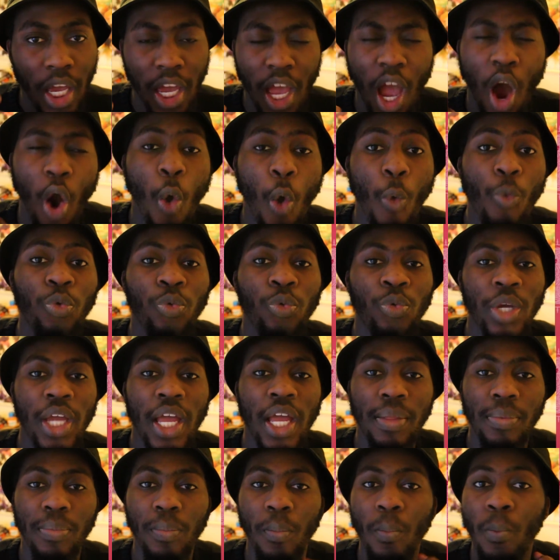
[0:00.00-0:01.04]
I hope we
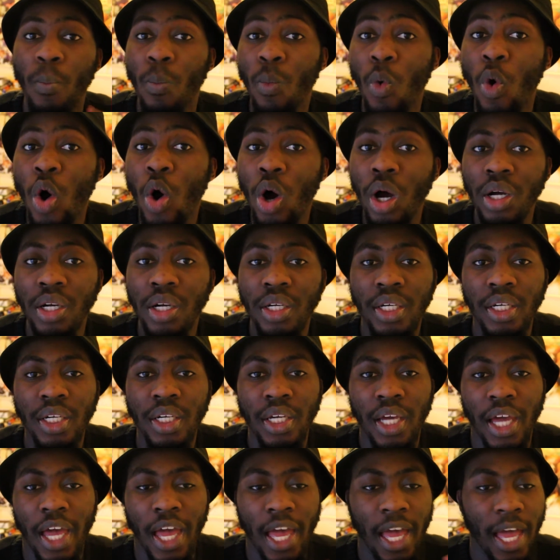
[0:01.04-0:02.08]
get more.
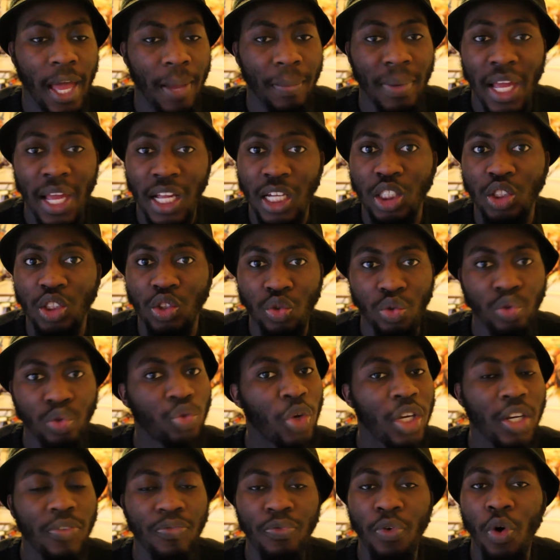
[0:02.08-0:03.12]
Like a
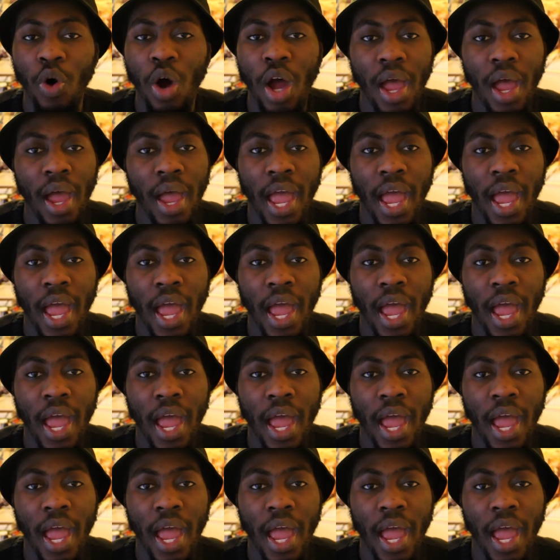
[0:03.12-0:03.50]
24